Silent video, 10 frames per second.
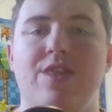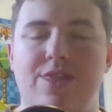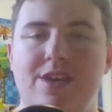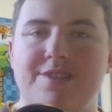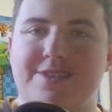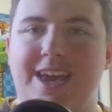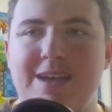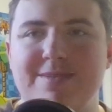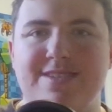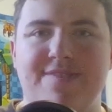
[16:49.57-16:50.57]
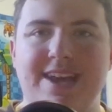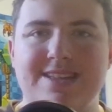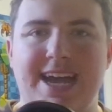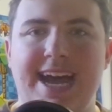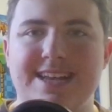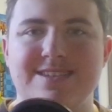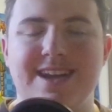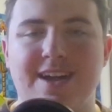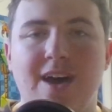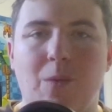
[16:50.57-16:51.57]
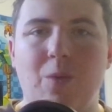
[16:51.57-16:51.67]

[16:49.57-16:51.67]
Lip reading: "This game is fantastic,